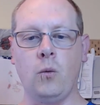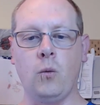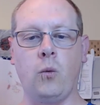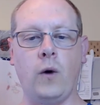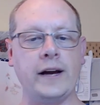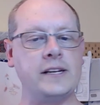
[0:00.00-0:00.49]

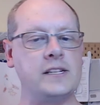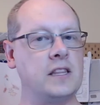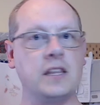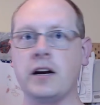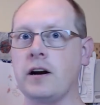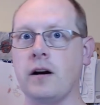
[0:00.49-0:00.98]
Why isn't
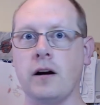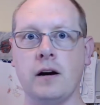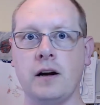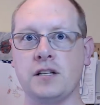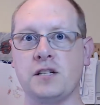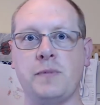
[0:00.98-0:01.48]
there
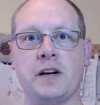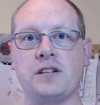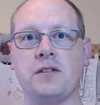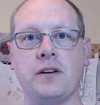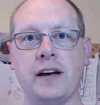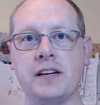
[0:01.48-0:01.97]
a
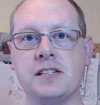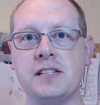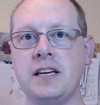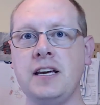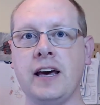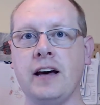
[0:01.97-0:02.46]
special
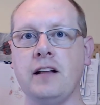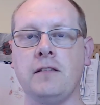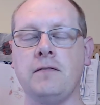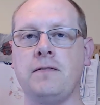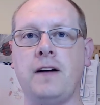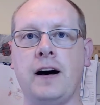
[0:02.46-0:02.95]

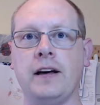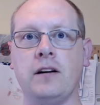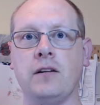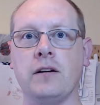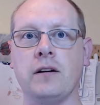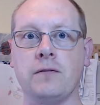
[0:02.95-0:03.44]
STL
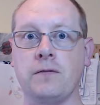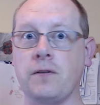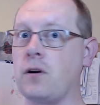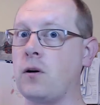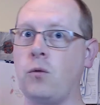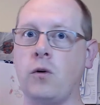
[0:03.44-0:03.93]
file
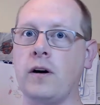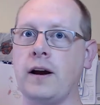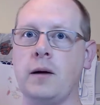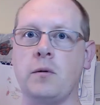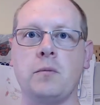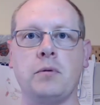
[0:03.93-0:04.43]
for a
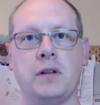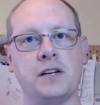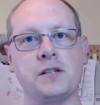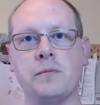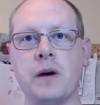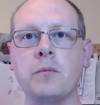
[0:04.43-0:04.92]
Warhammer
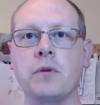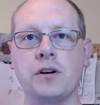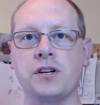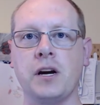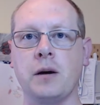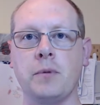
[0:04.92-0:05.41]
Plus
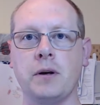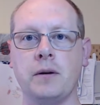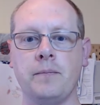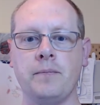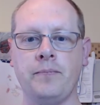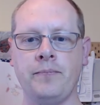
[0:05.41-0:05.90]
membership?
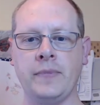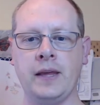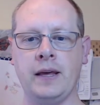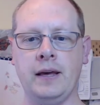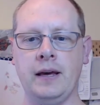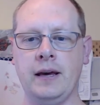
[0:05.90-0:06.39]

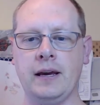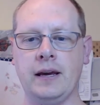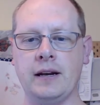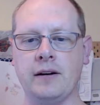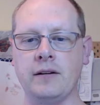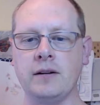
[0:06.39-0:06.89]

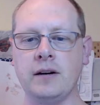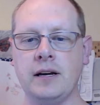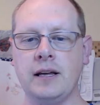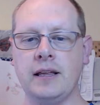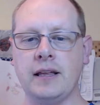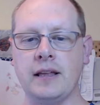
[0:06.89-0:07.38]

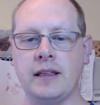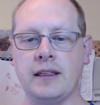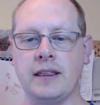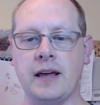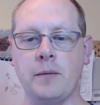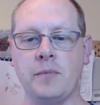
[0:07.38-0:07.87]

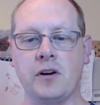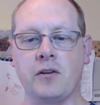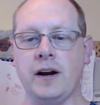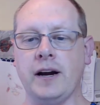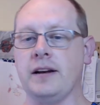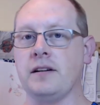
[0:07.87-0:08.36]
That'd be
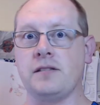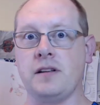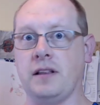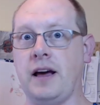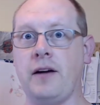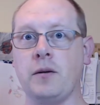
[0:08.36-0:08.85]
great,
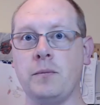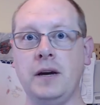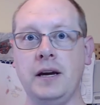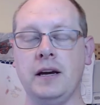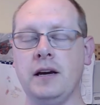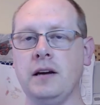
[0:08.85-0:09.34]
allowing
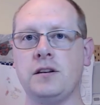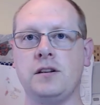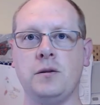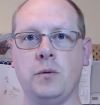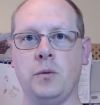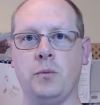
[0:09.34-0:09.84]
me
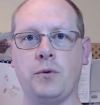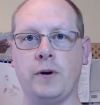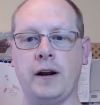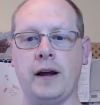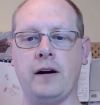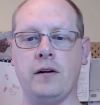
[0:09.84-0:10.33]
to
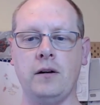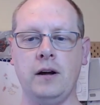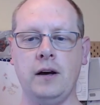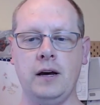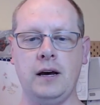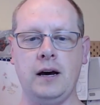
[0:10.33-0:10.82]
print out
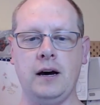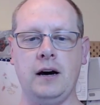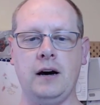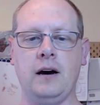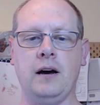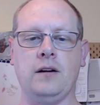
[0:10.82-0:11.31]

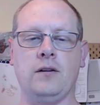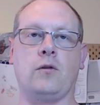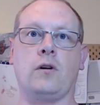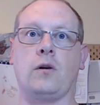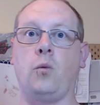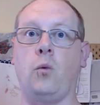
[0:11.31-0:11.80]
an
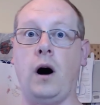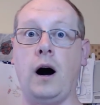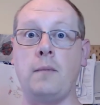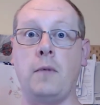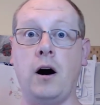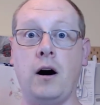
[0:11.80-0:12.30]
Orc
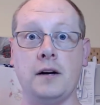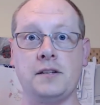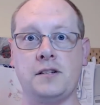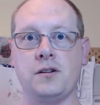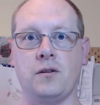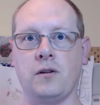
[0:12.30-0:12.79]
Wa
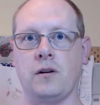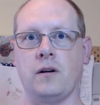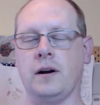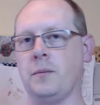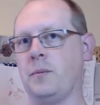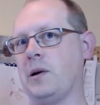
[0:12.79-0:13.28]
boss or
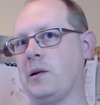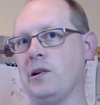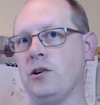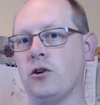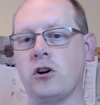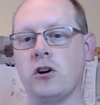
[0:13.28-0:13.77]
an
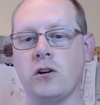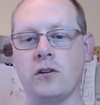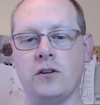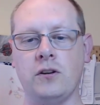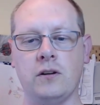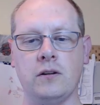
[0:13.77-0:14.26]
Imperial
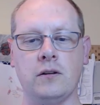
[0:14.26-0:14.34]
Colonel,